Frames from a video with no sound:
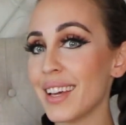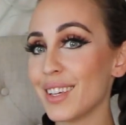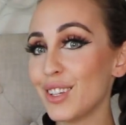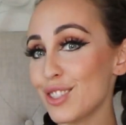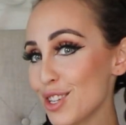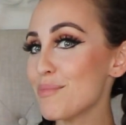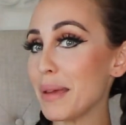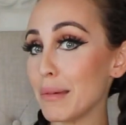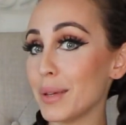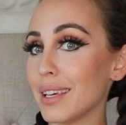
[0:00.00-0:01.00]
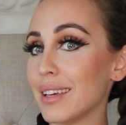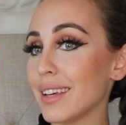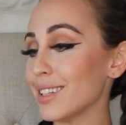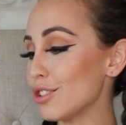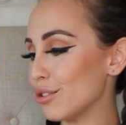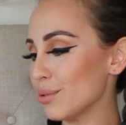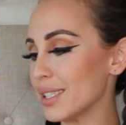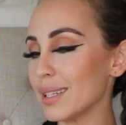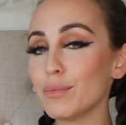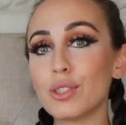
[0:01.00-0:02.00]
you should maybe introduce
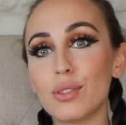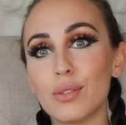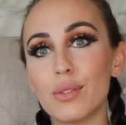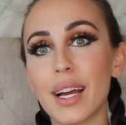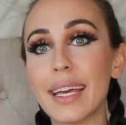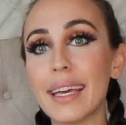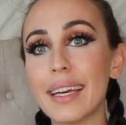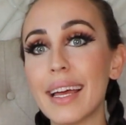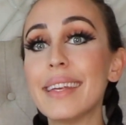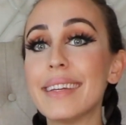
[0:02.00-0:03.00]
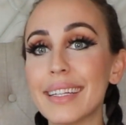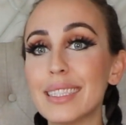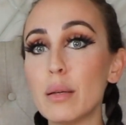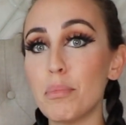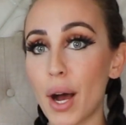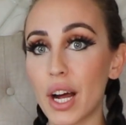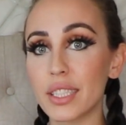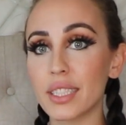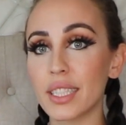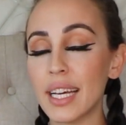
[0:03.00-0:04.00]
them to a neti pot.
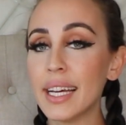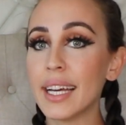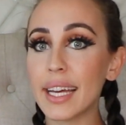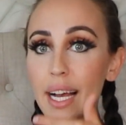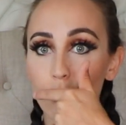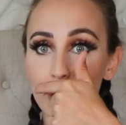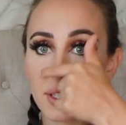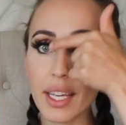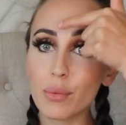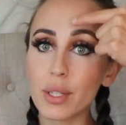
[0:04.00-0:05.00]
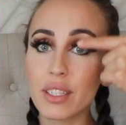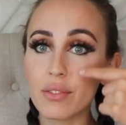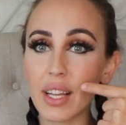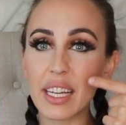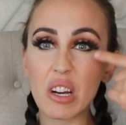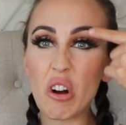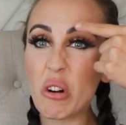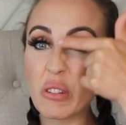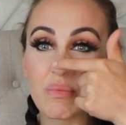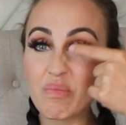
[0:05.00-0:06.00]
It helps to get rid of like
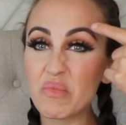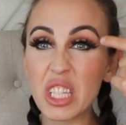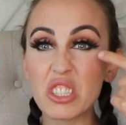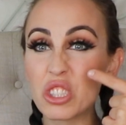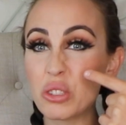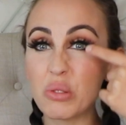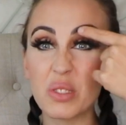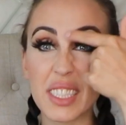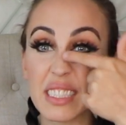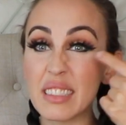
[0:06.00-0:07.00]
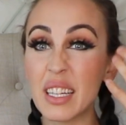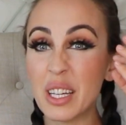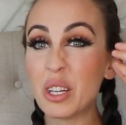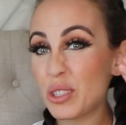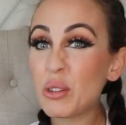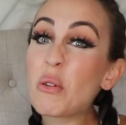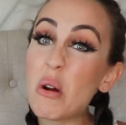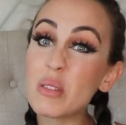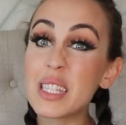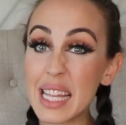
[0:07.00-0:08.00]
all tissues and
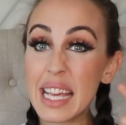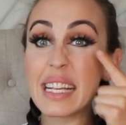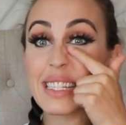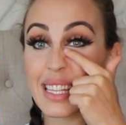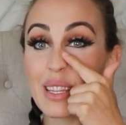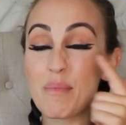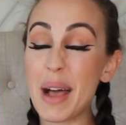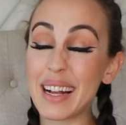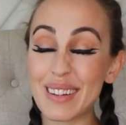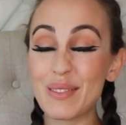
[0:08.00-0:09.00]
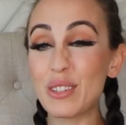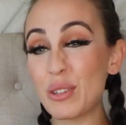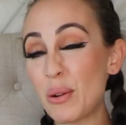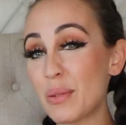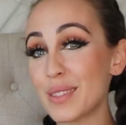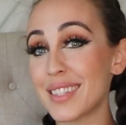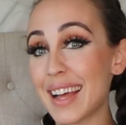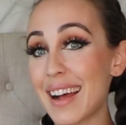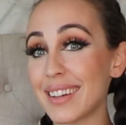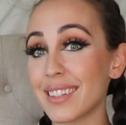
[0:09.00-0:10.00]
gross things in the back of your nose
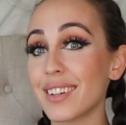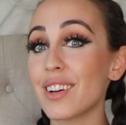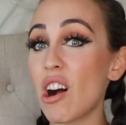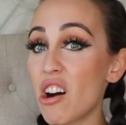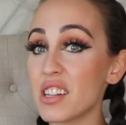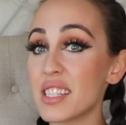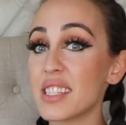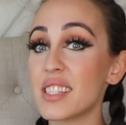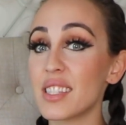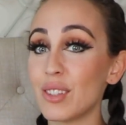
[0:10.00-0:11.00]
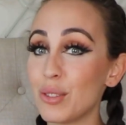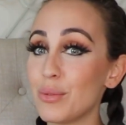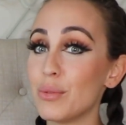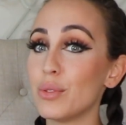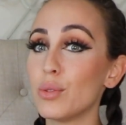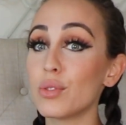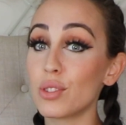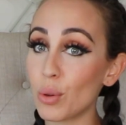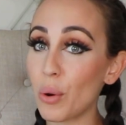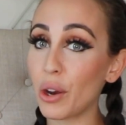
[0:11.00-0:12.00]
that causes you to
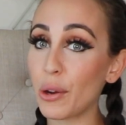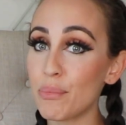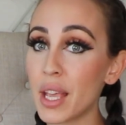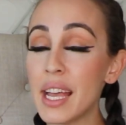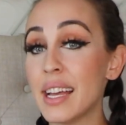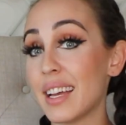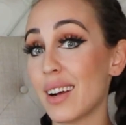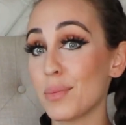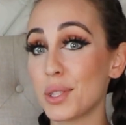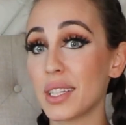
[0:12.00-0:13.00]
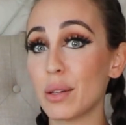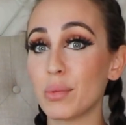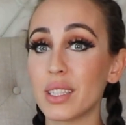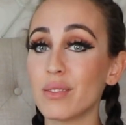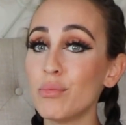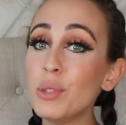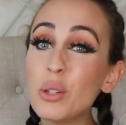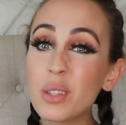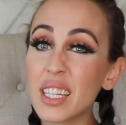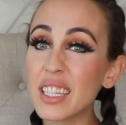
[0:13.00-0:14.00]
snore. It helps to get rid of
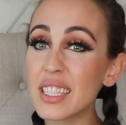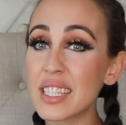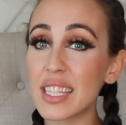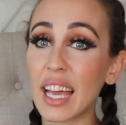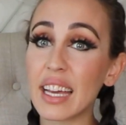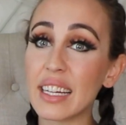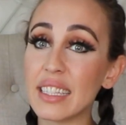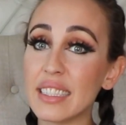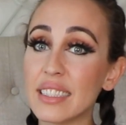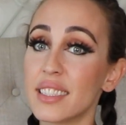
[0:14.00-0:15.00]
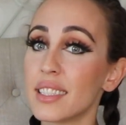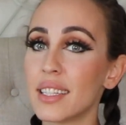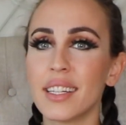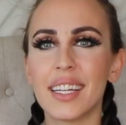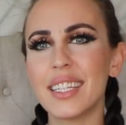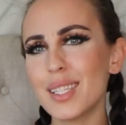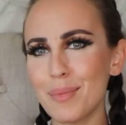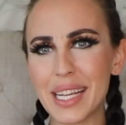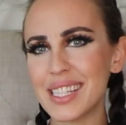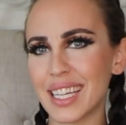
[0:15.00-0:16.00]
mucus, and it's
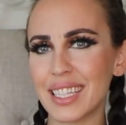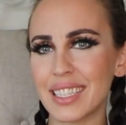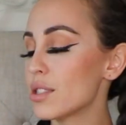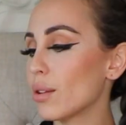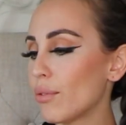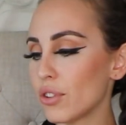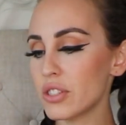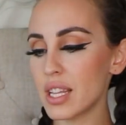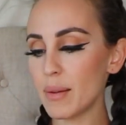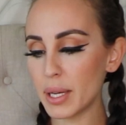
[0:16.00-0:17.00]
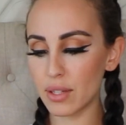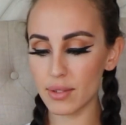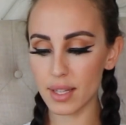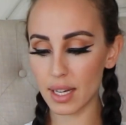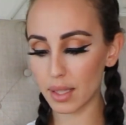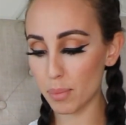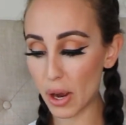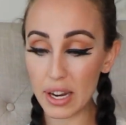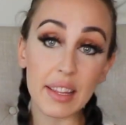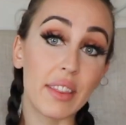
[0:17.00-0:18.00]
amazing. So the first time I used a neti
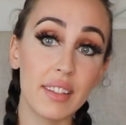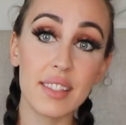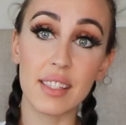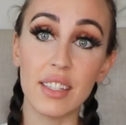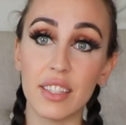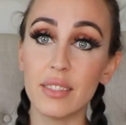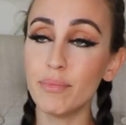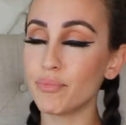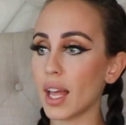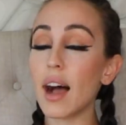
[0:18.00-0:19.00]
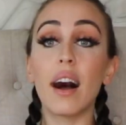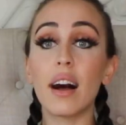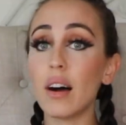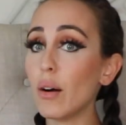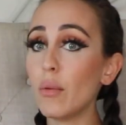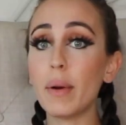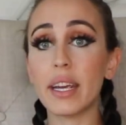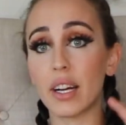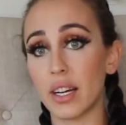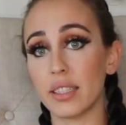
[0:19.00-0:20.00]
pot this year, oh my
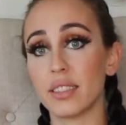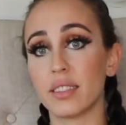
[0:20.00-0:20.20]
god,